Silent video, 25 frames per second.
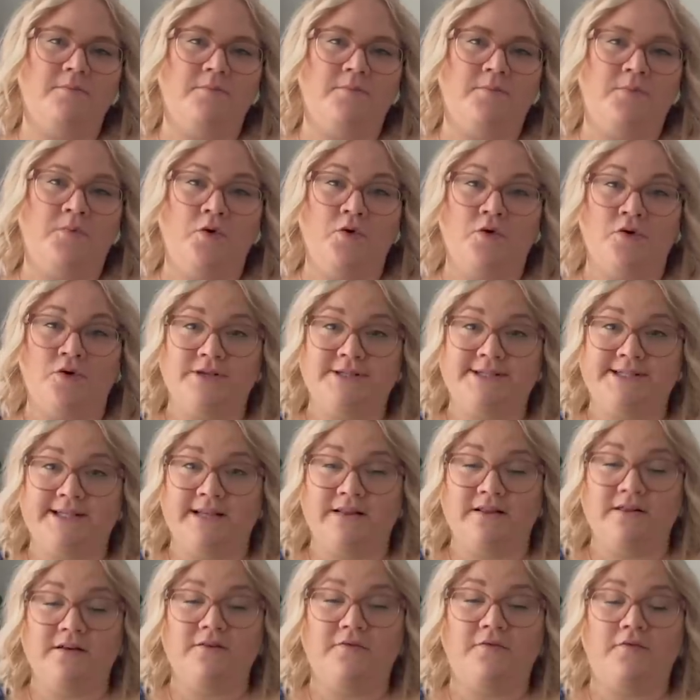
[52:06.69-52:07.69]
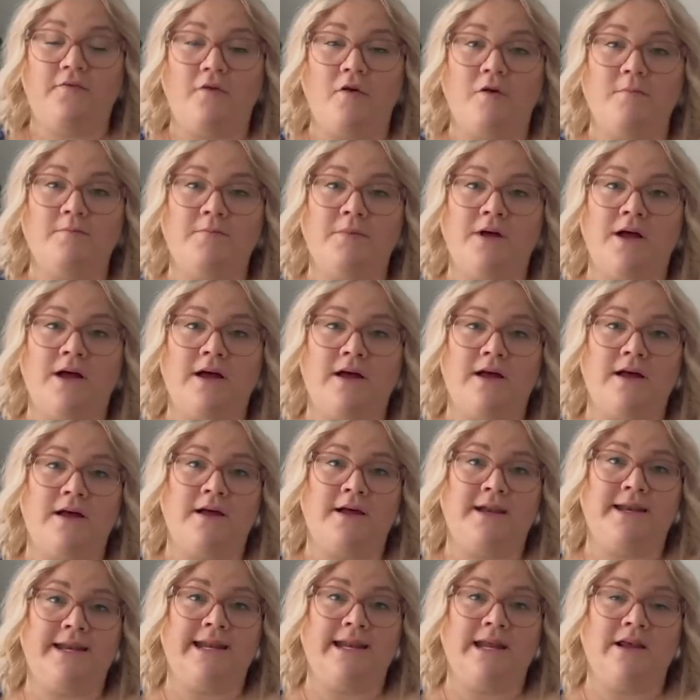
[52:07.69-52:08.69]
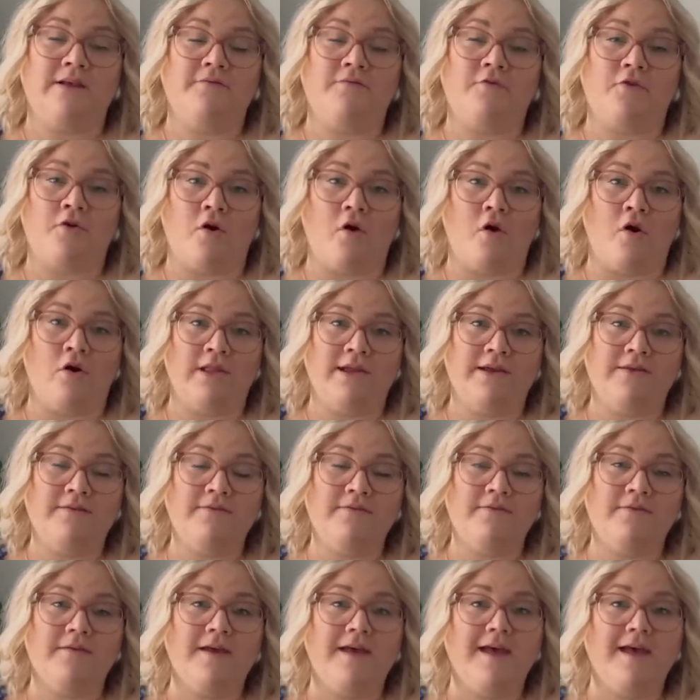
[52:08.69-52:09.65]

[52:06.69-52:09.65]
pure silk from uh, Knitting for Olive